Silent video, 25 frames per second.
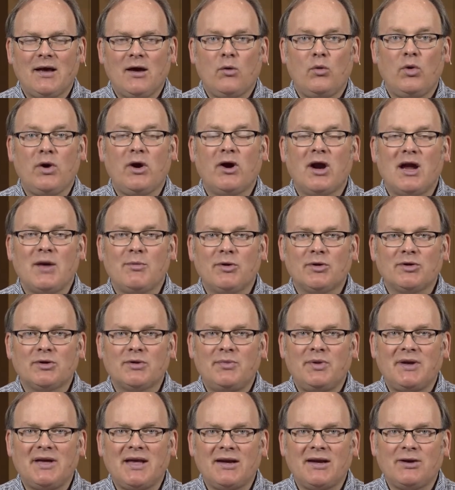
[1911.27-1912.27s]
We are able to
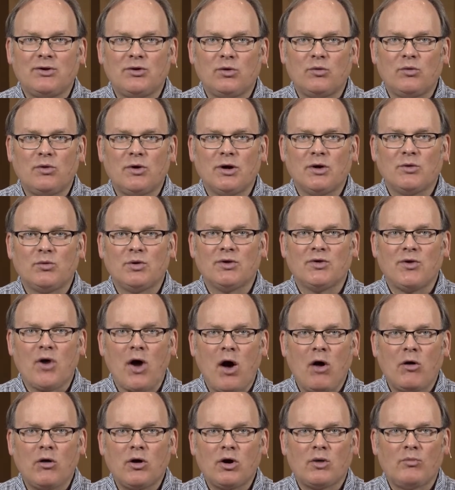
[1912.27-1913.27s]
begin to work with
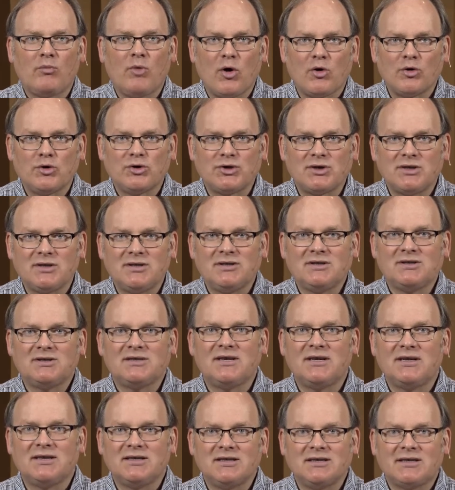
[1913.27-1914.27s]
all our emotions
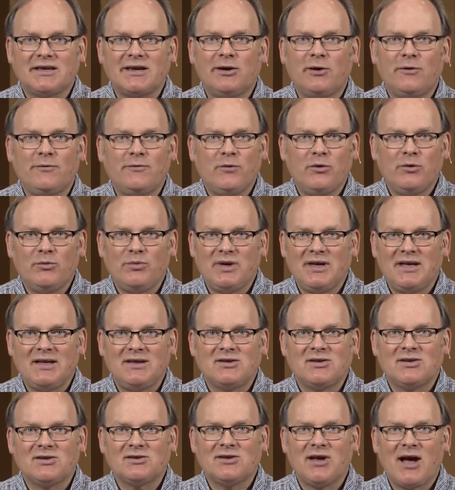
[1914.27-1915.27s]
in skillful
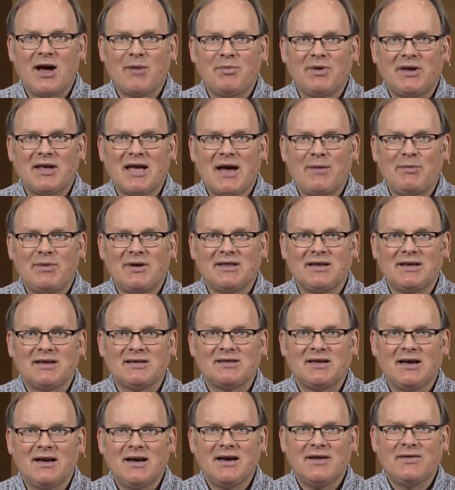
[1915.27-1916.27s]
means, as not becoming
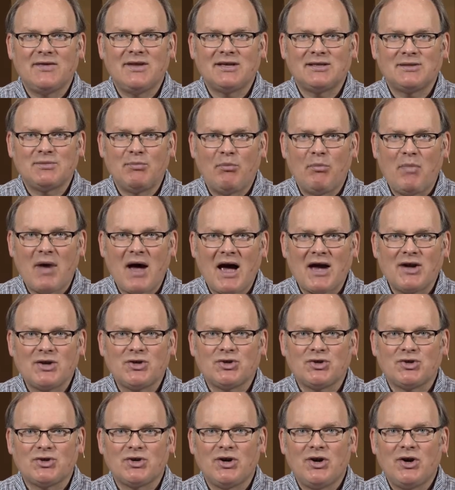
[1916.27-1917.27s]
this
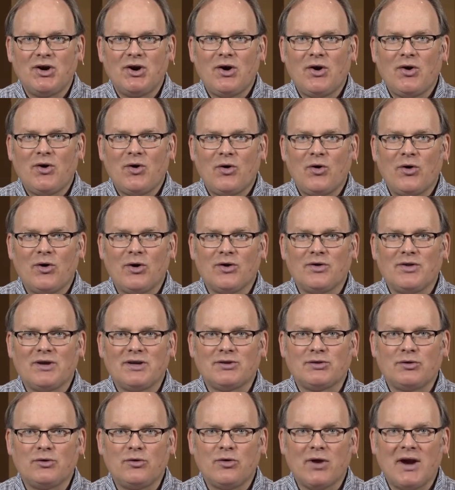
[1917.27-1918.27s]
mush or
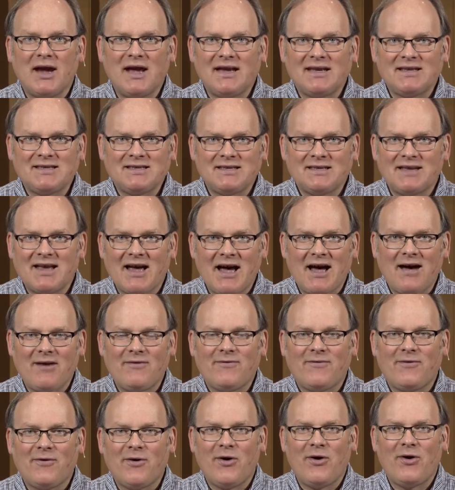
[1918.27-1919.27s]
this gray stuff
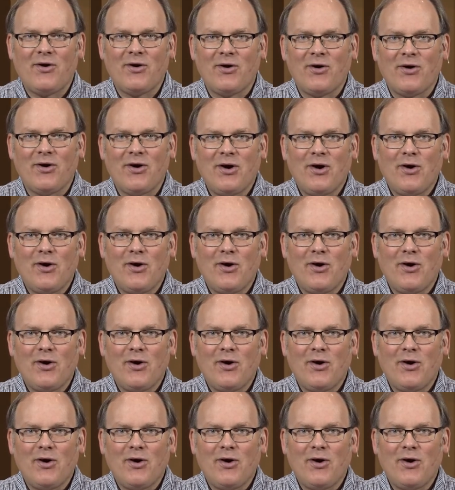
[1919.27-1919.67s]
or